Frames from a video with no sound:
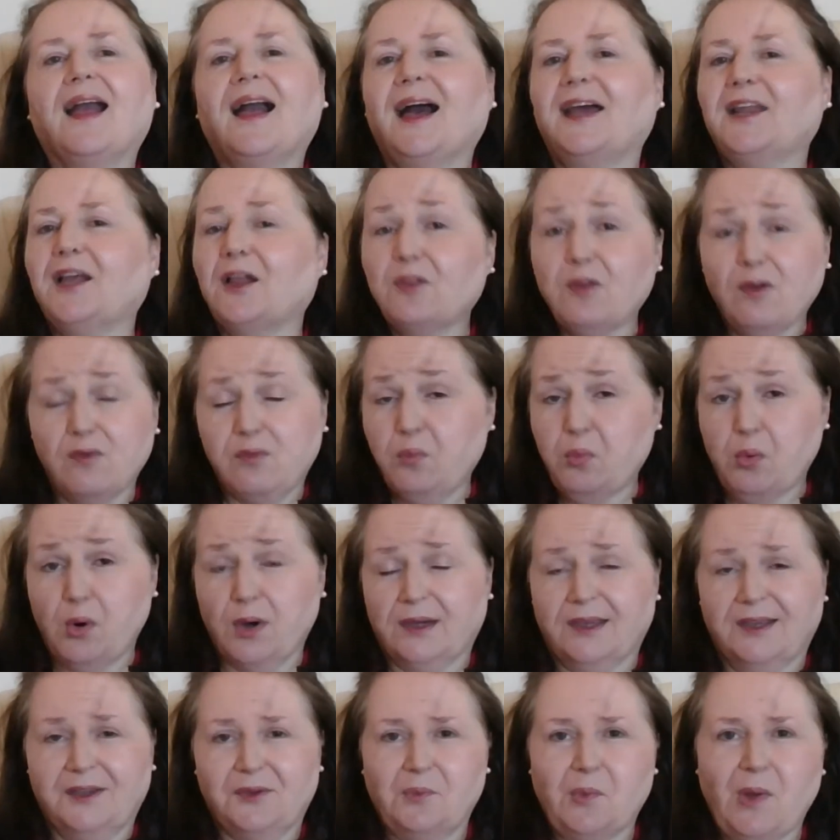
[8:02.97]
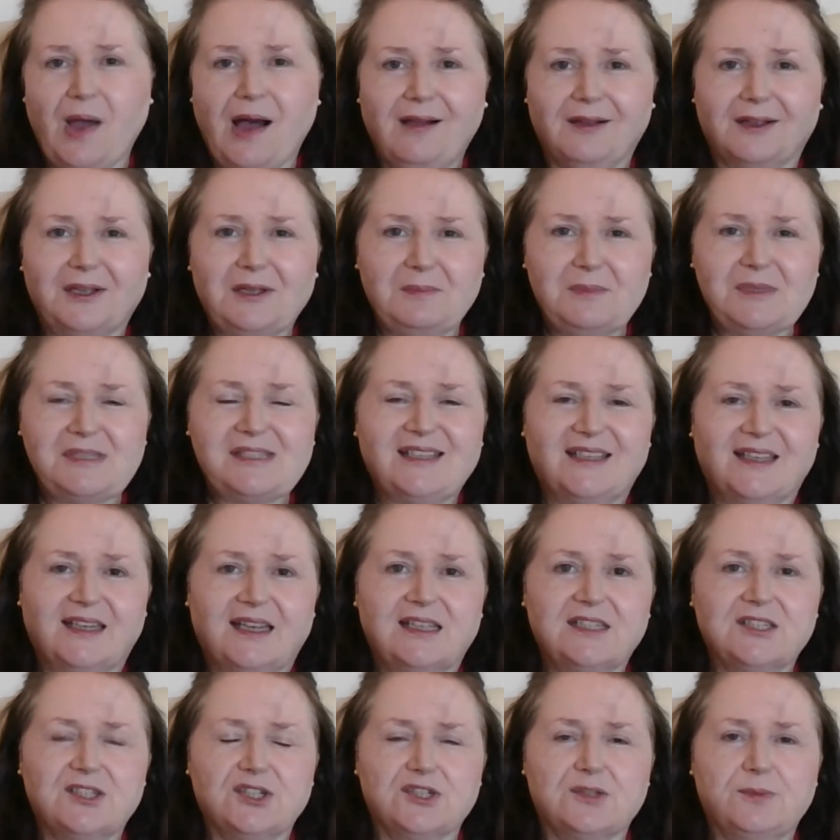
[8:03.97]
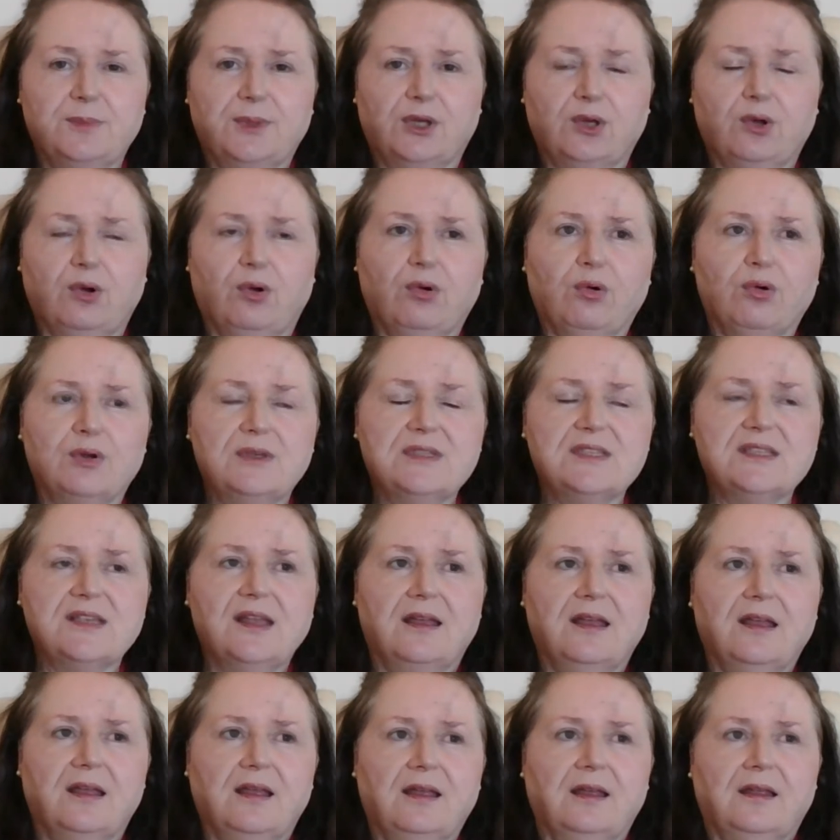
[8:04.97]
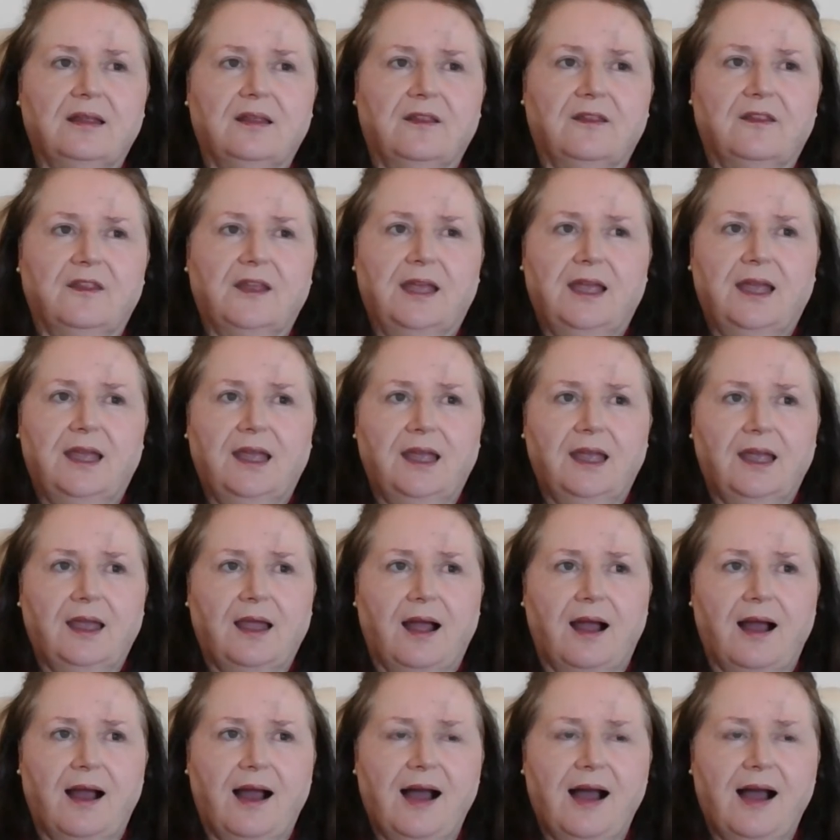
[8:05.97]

And I love working with alchemist creators because they're